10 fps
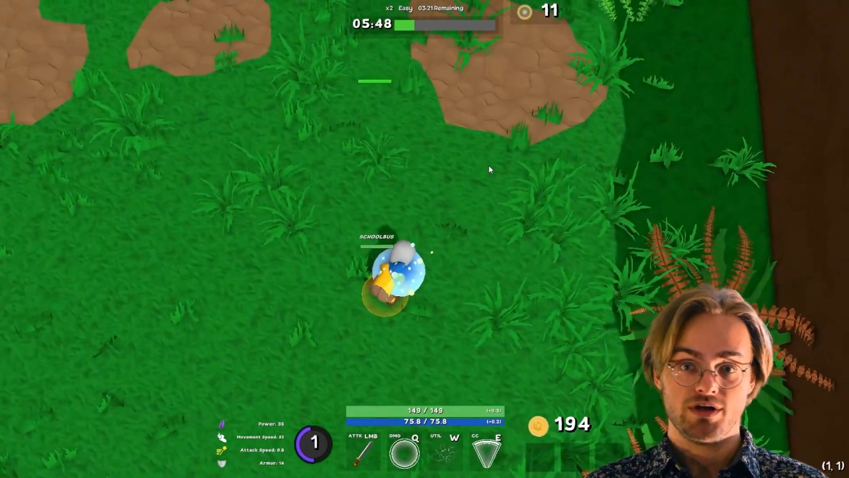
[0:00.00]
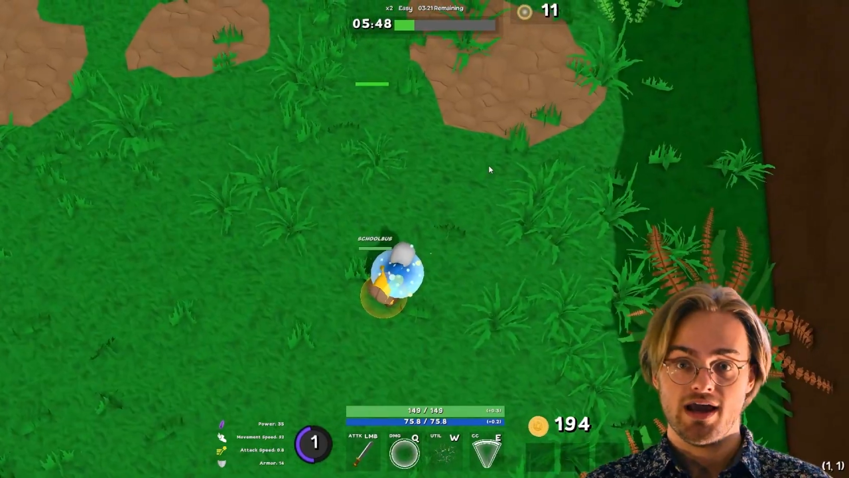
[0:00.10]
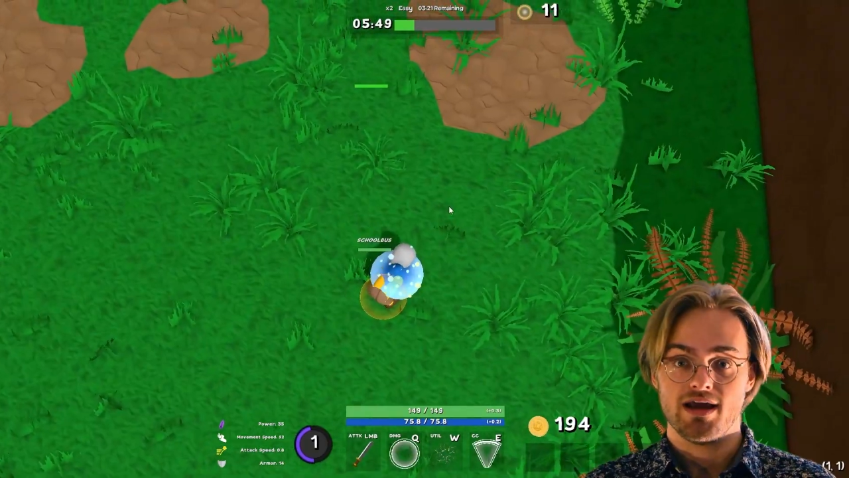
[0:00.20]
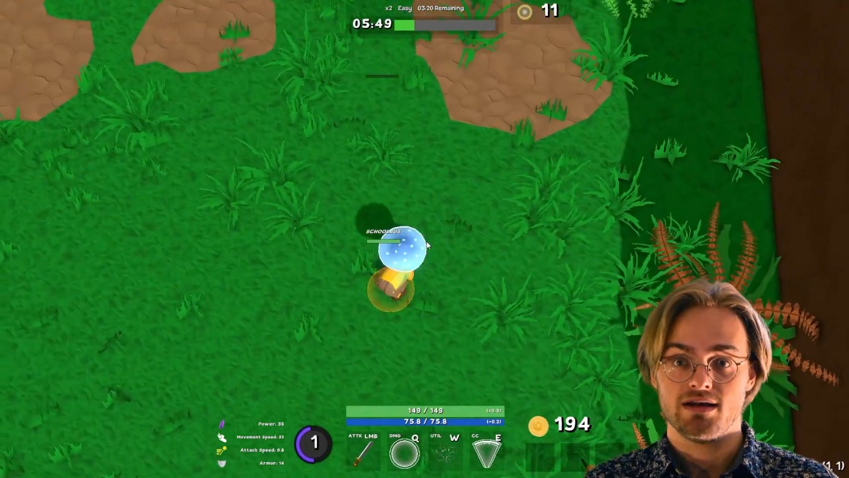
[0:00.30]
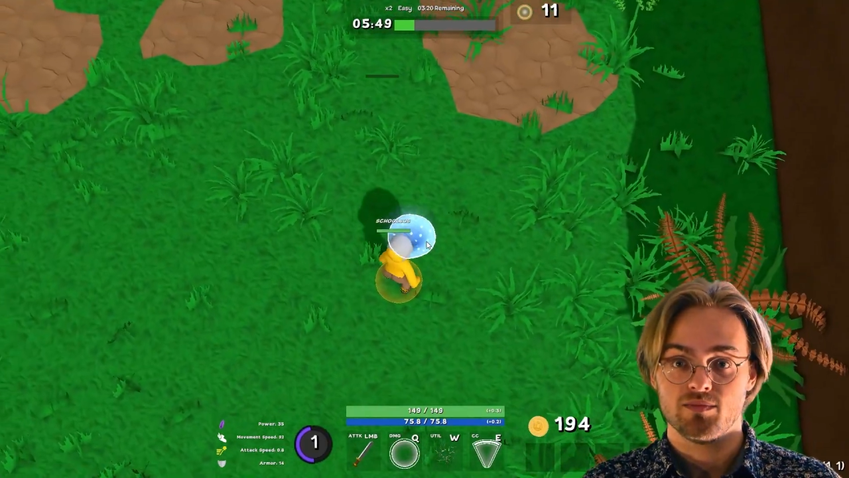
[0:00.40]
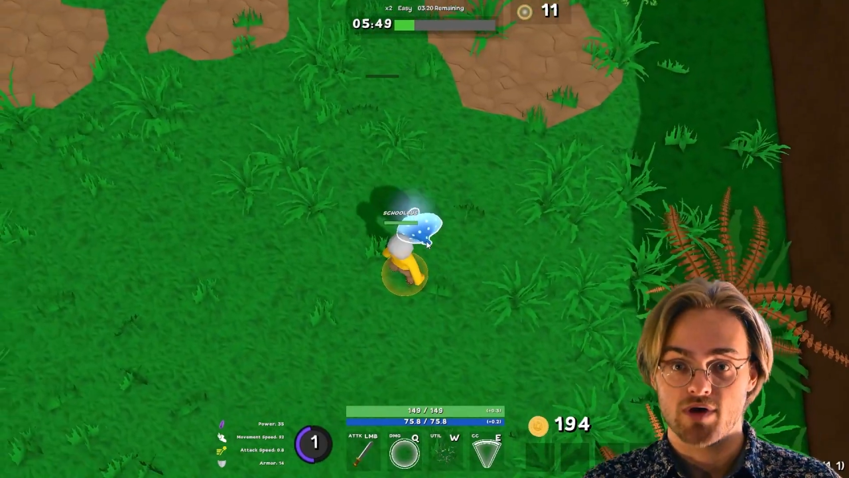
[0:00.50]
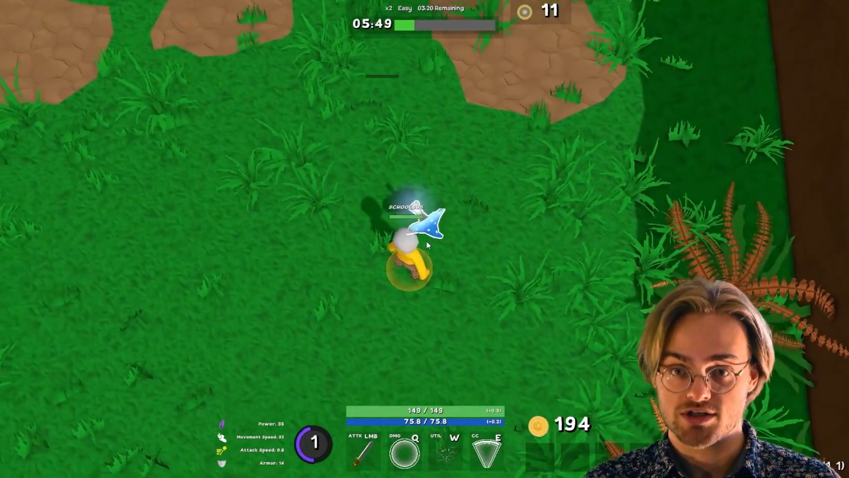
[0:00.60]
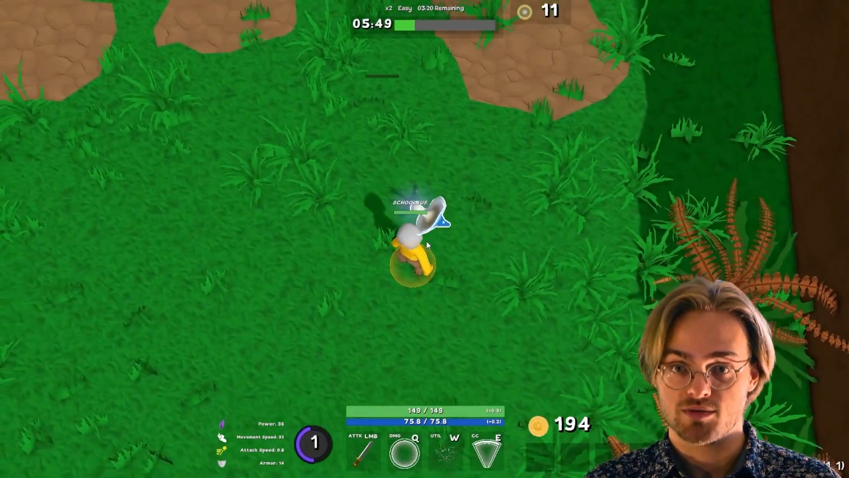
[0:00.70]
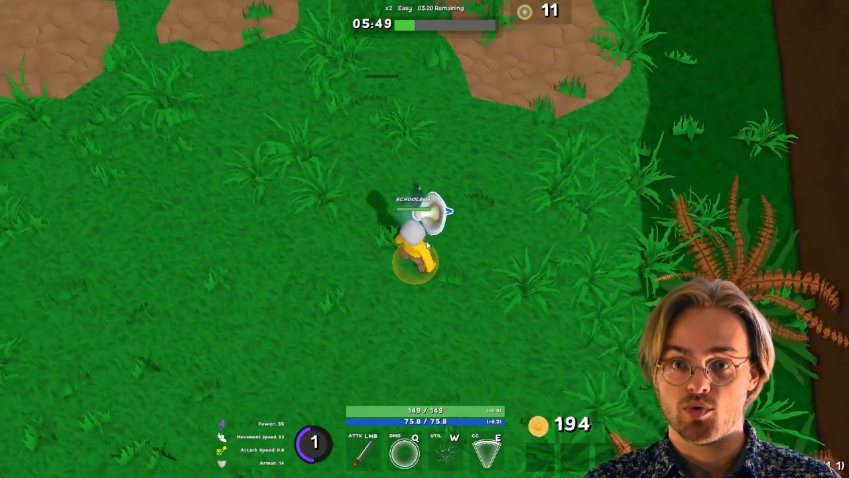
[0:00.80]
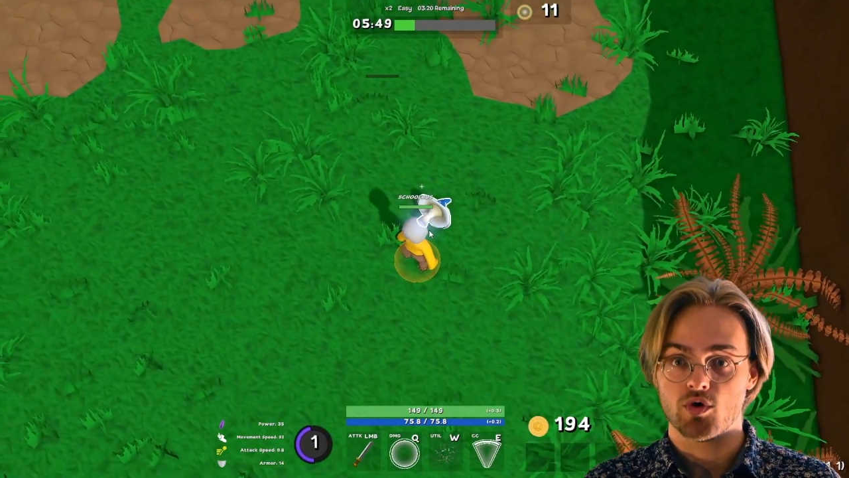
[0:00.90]
could get by
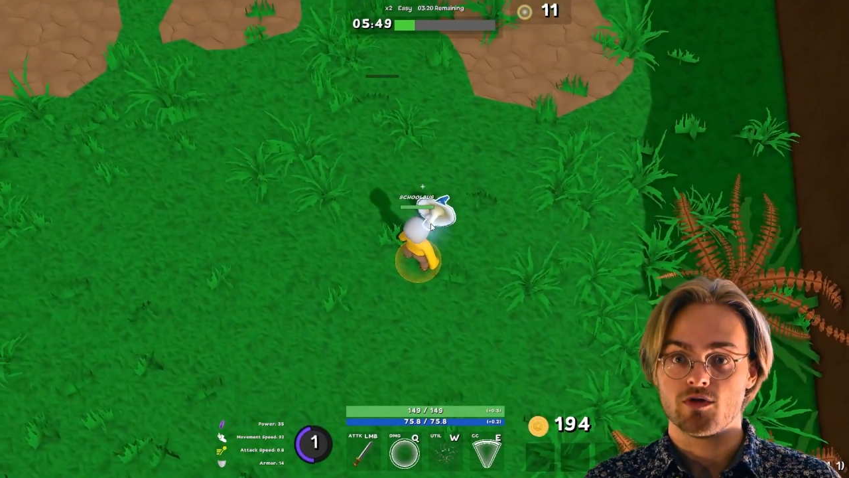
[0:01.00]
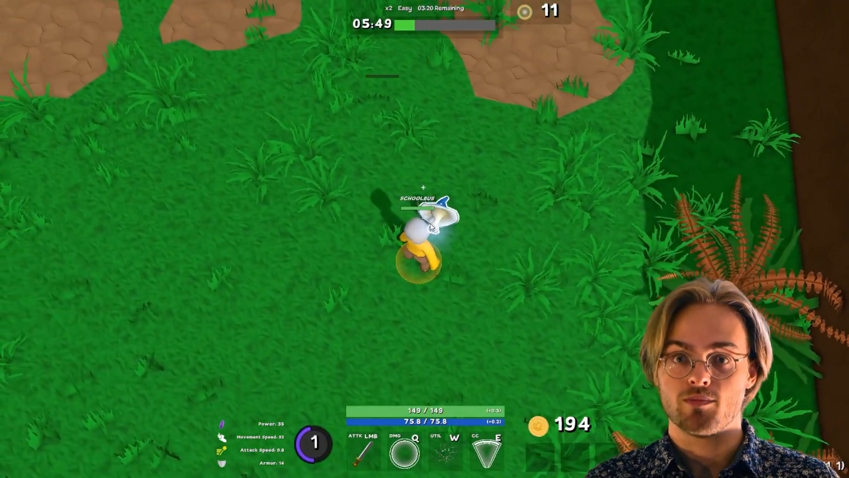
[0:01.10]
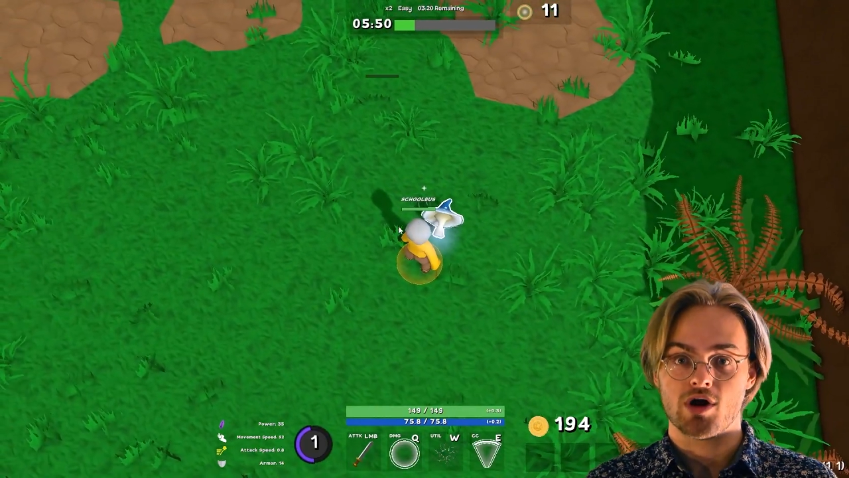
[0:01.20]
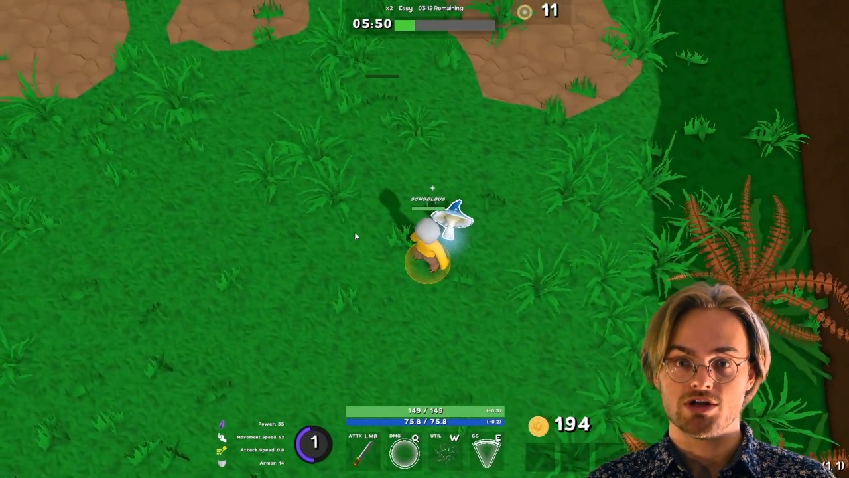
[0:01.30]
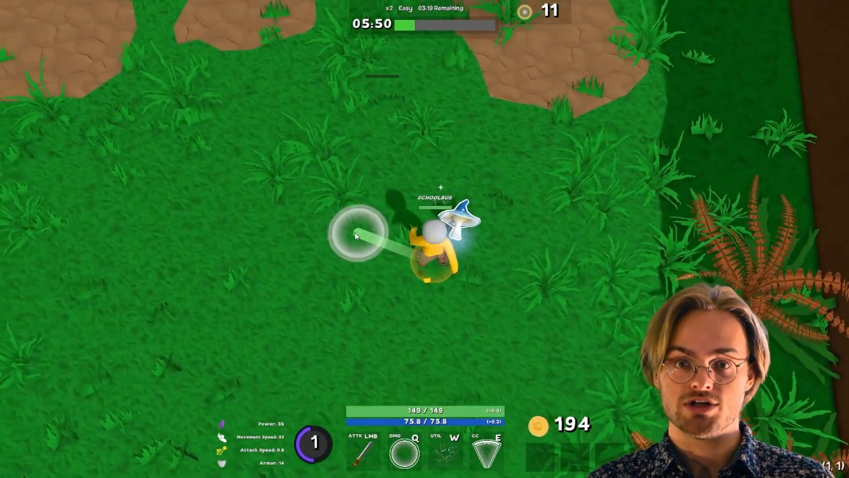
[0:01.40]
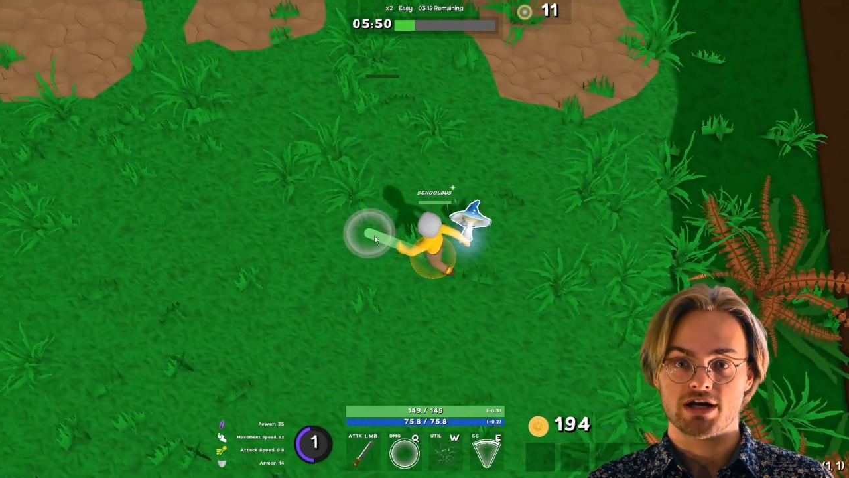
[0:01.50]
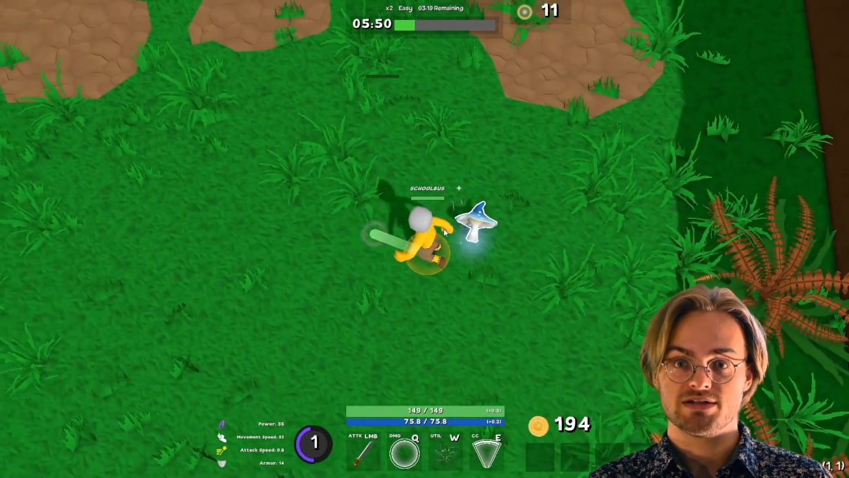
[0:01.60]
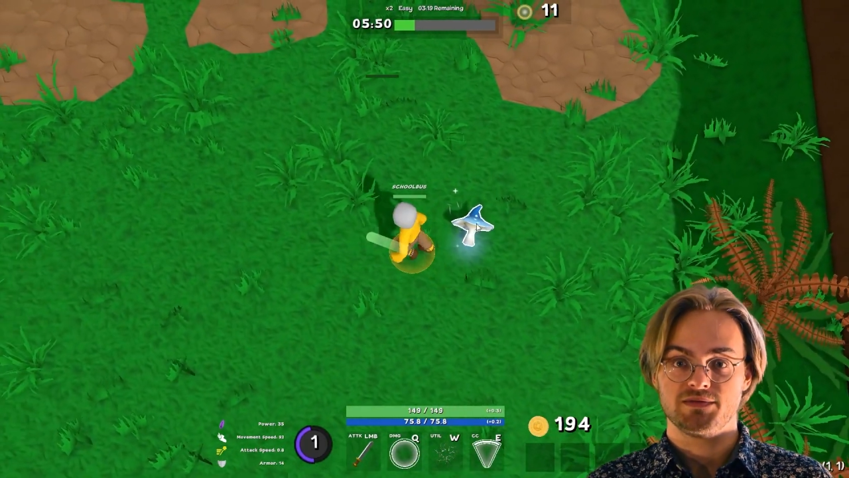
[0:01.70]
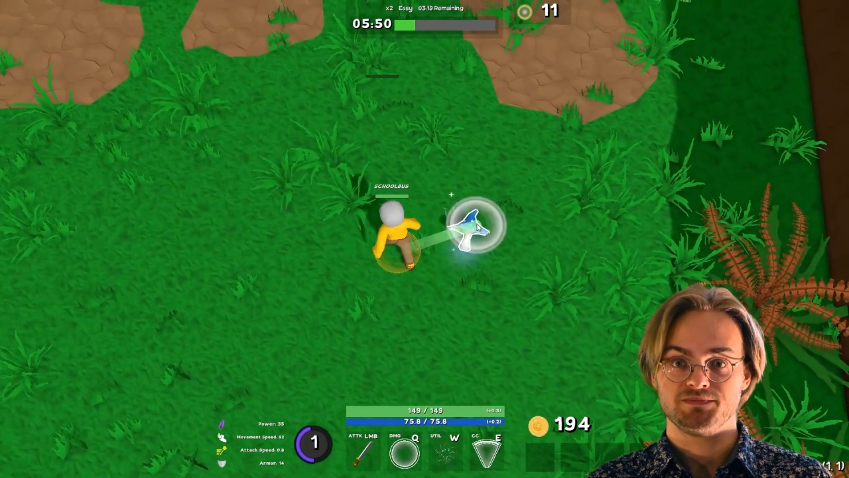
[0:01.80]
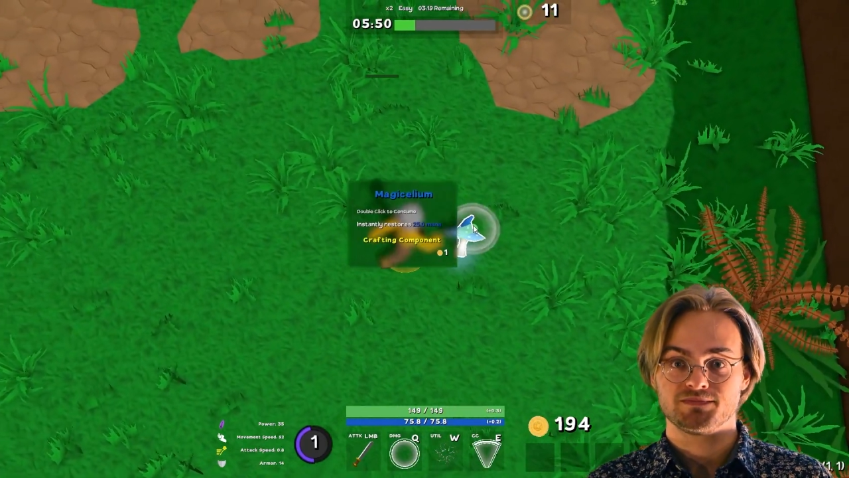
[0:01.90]
supporting the project.